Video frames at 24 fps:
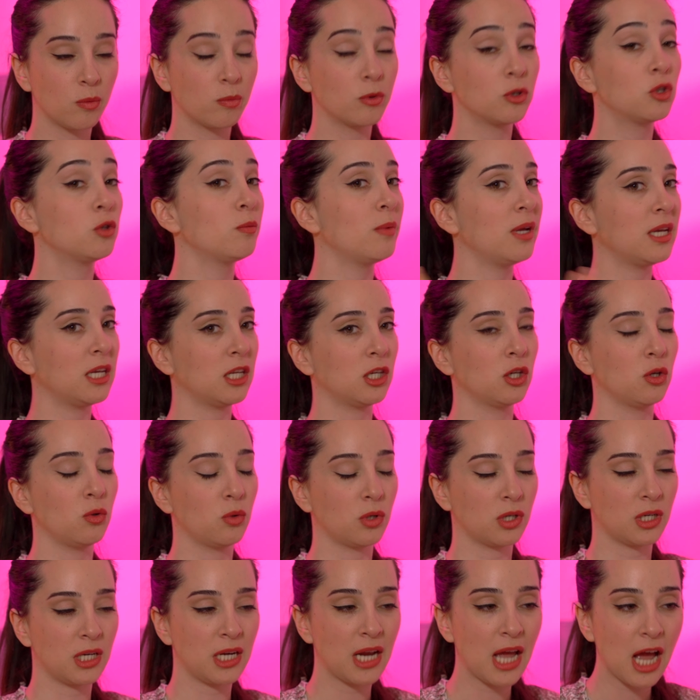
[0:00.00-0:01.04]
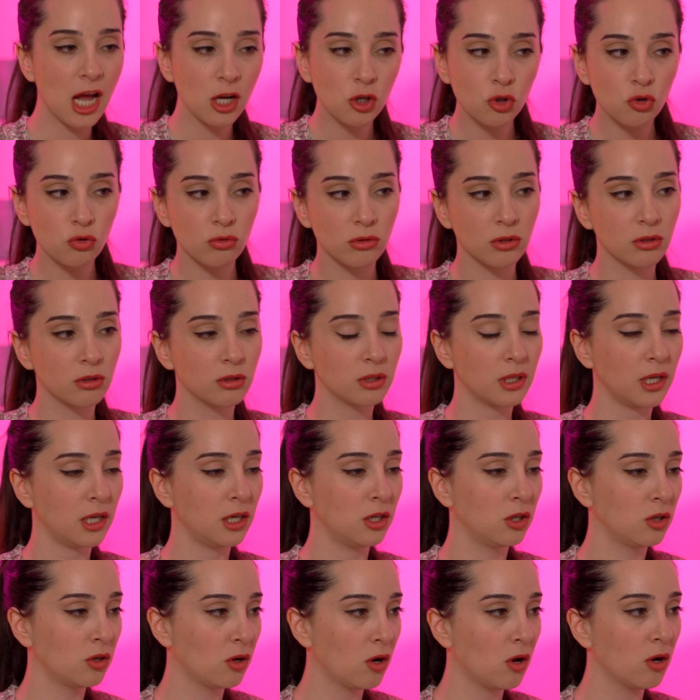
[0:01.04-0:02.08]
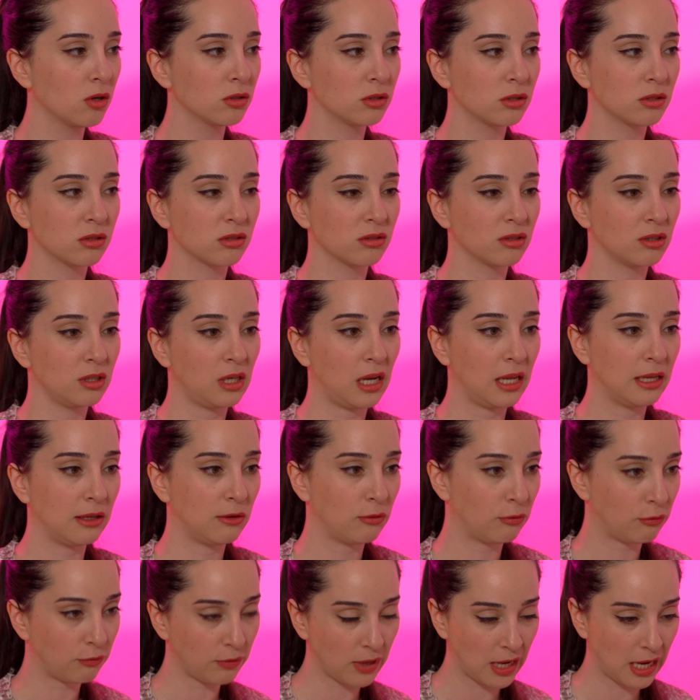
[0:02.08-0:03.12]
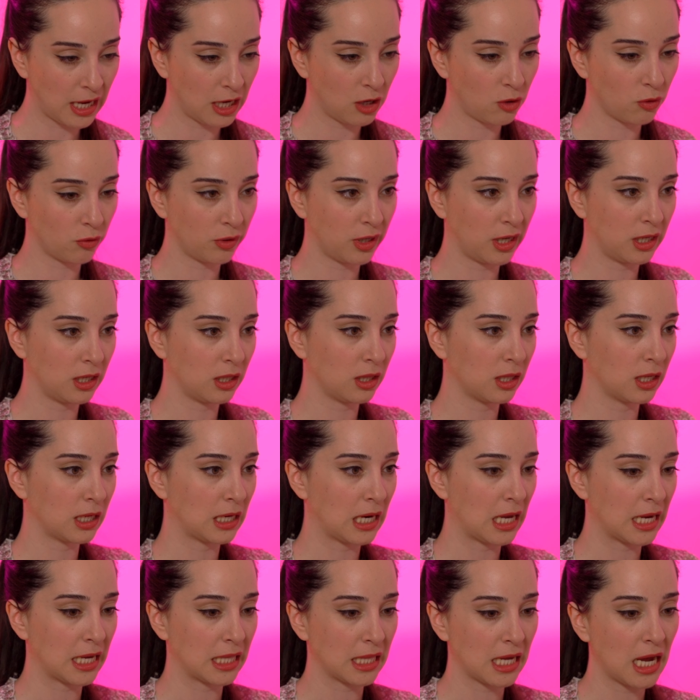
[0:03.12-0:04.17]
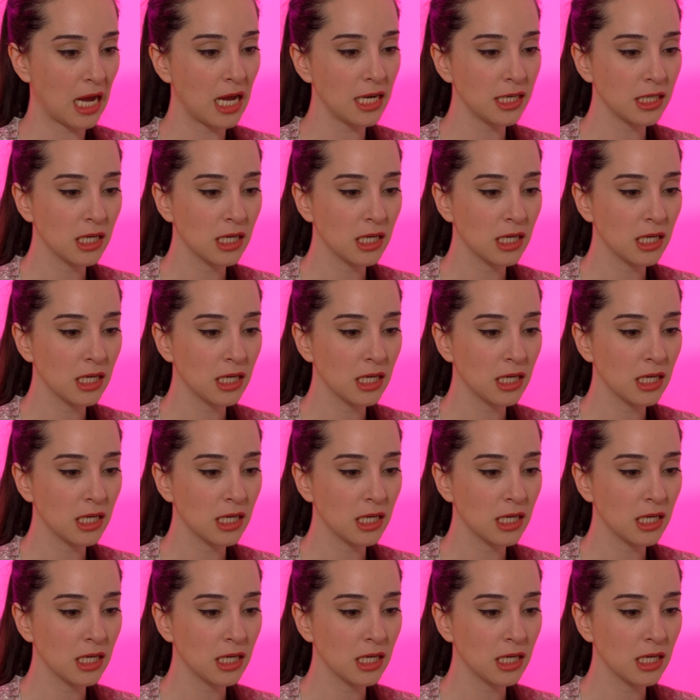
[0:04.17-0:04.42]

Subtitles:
want to make it look natural and not like fake or anything like that.